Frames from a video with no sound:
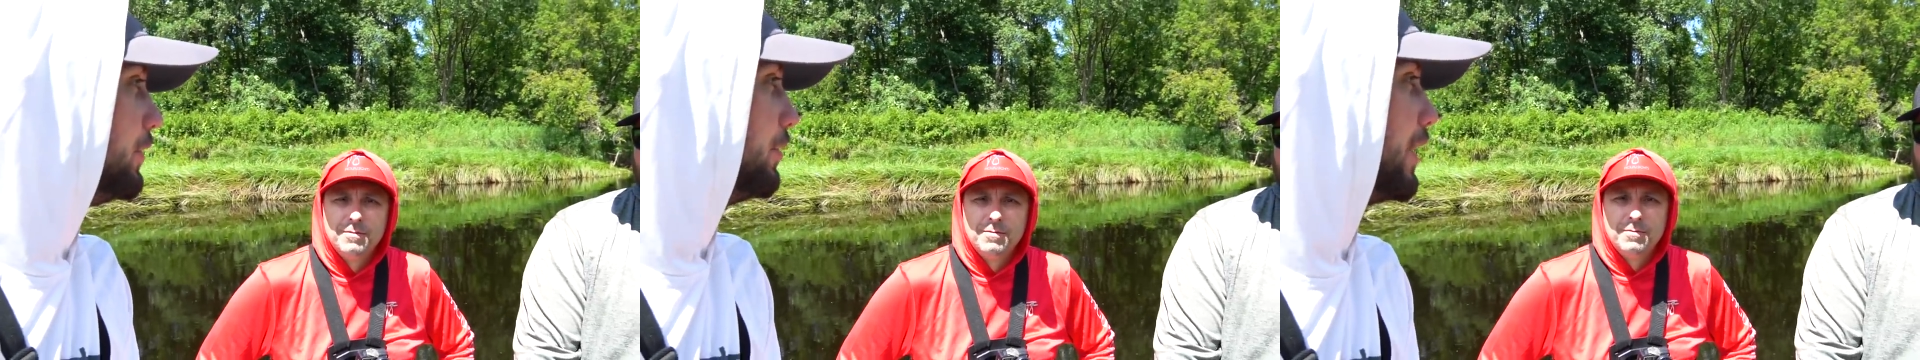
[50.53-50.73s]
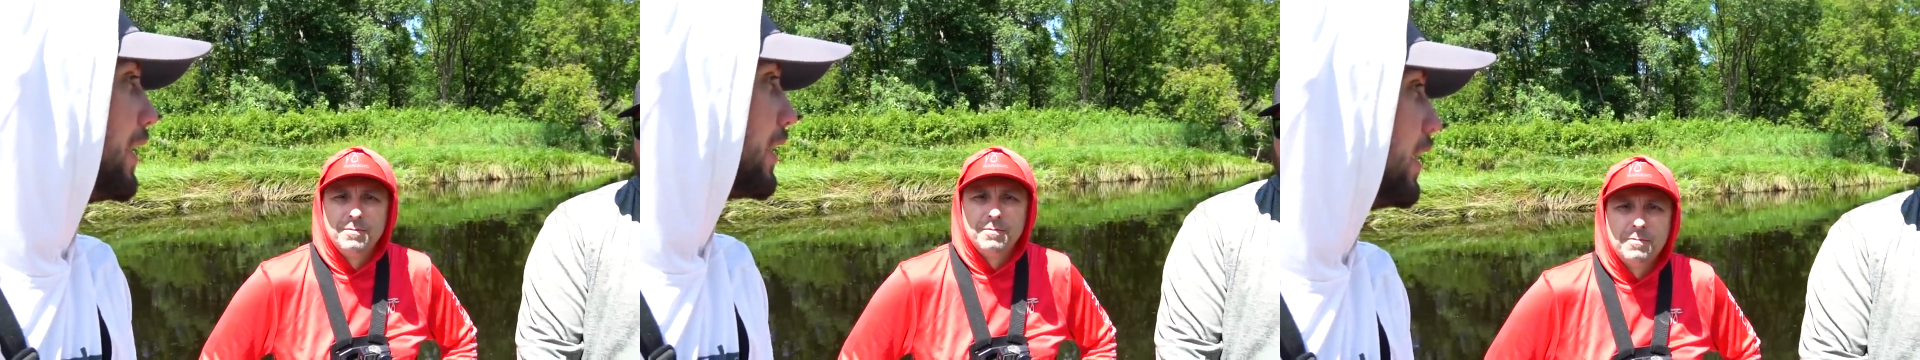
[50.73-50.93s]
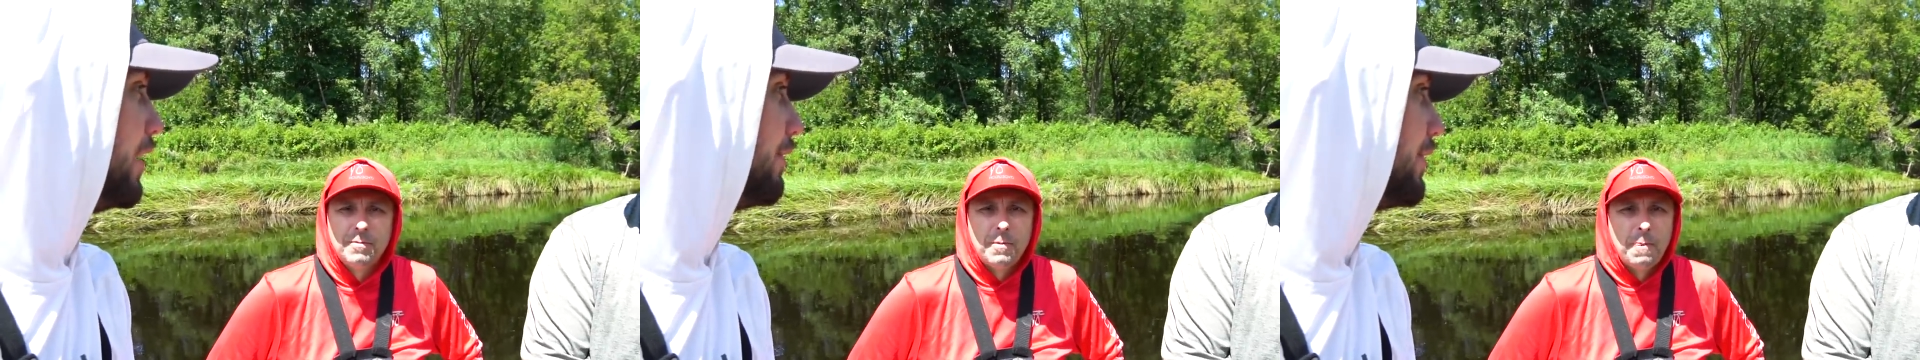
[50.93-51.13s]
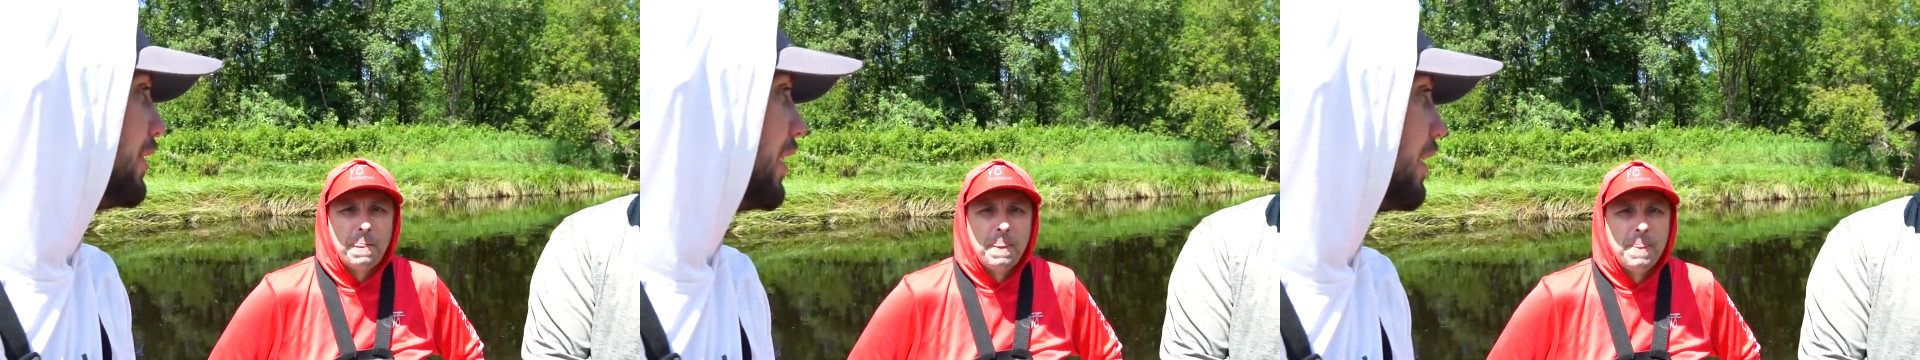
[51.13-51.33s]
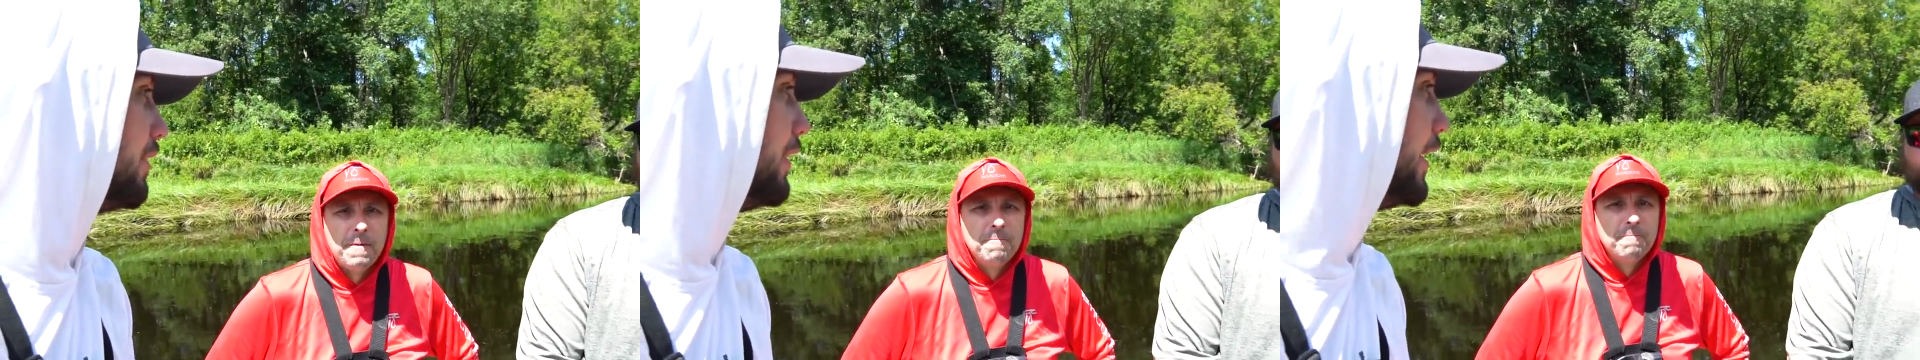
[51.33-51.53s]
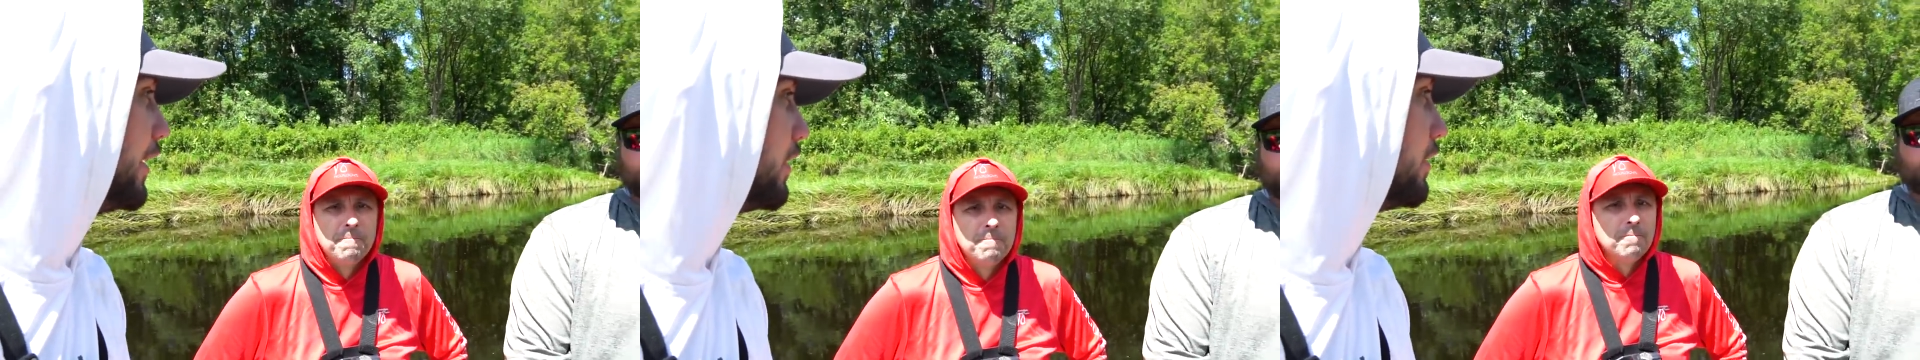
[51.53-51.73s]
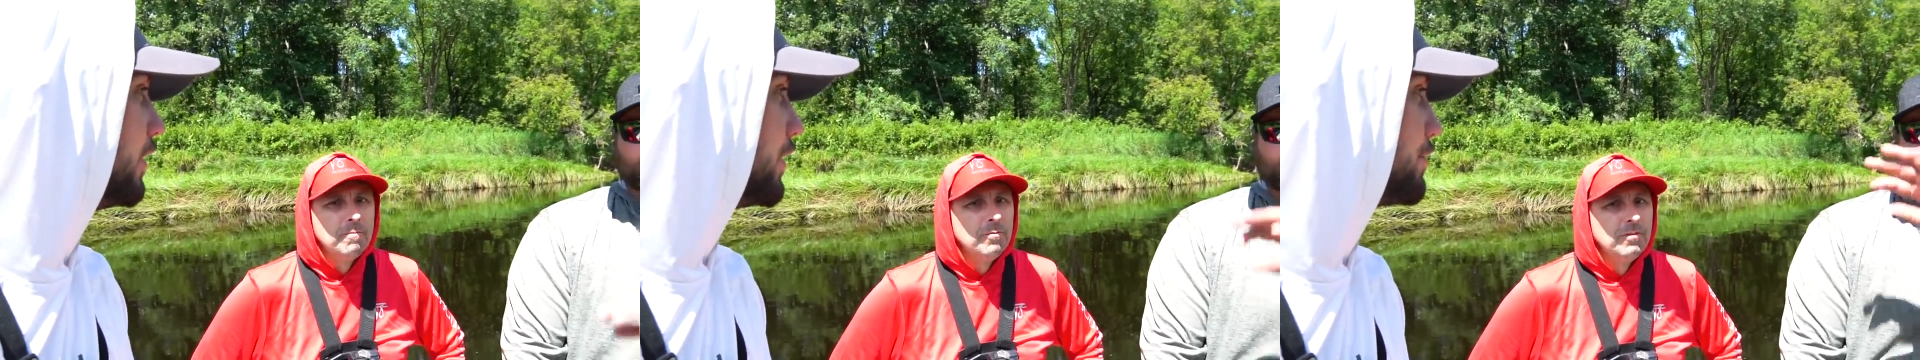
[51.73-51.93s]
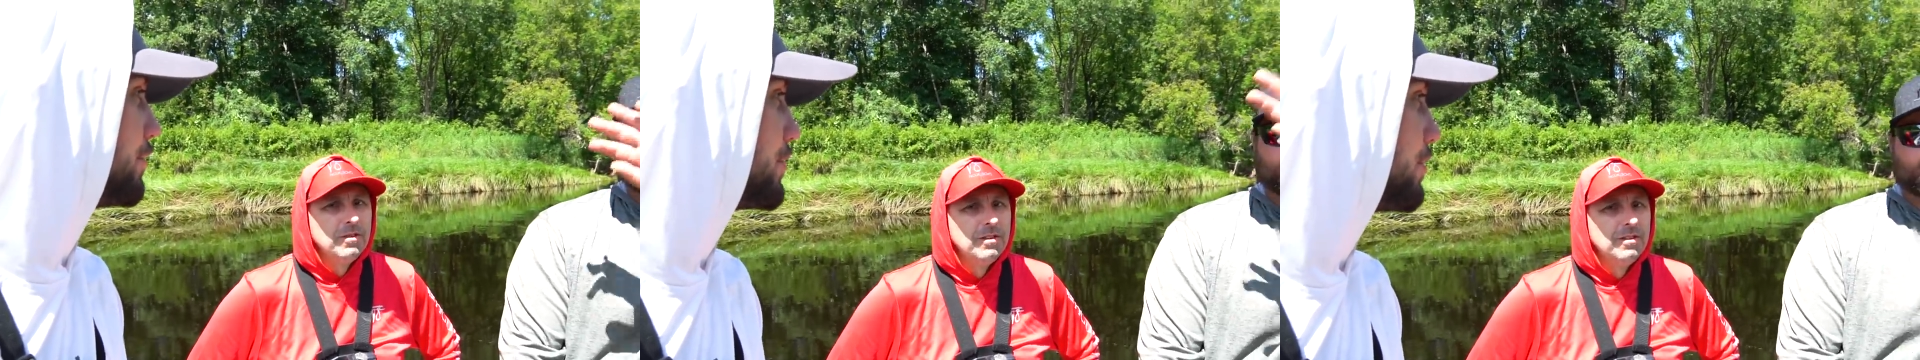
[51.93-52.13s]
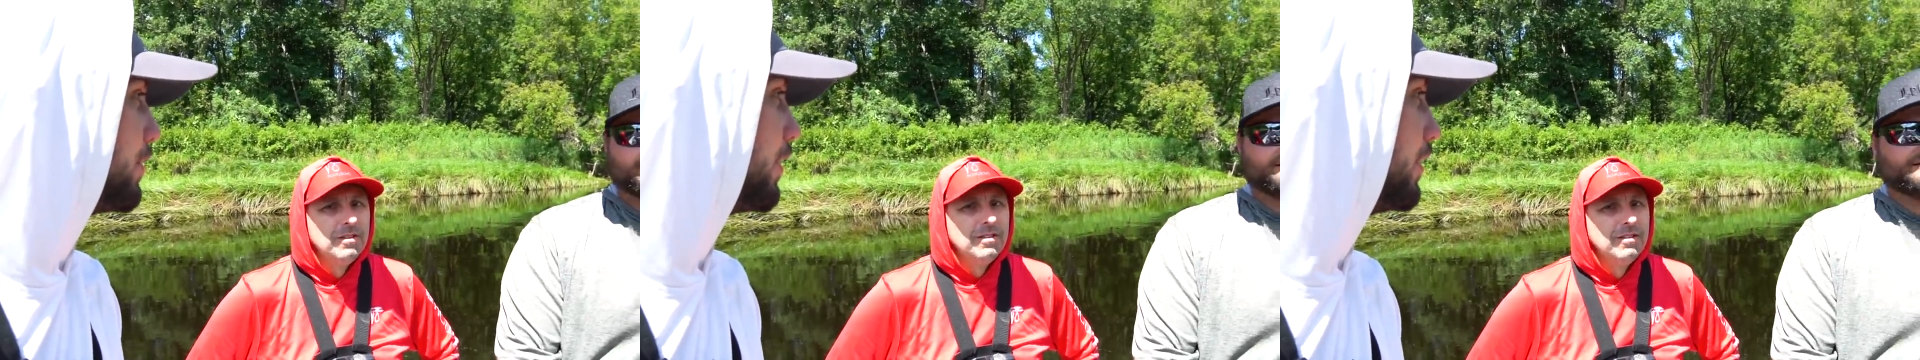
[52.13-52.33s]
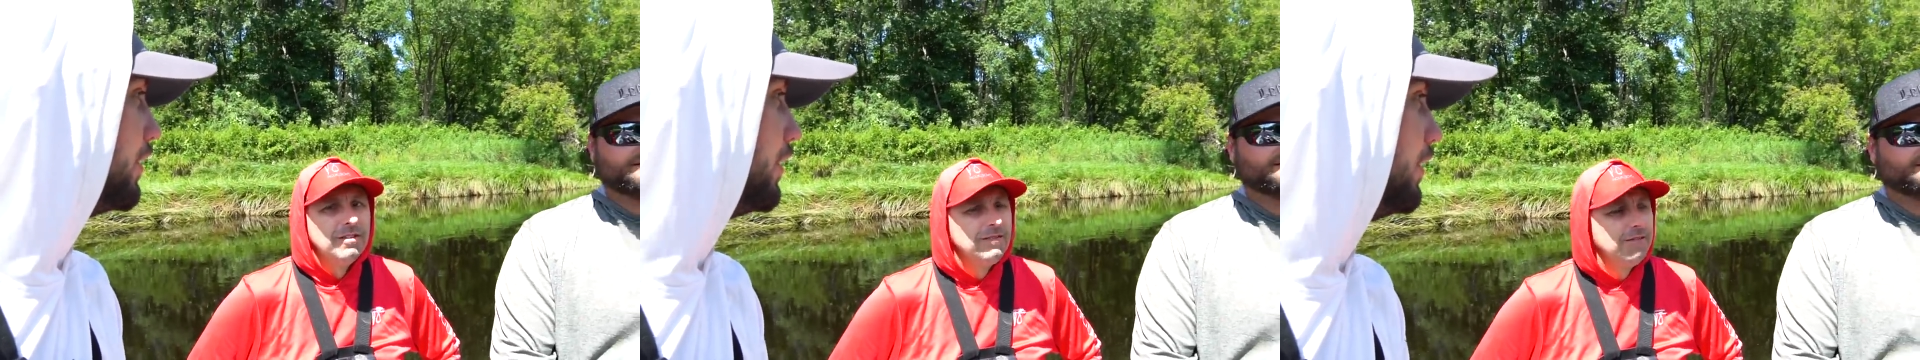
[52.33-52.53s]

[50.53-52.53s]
feel that confident on a lake. That's for sure.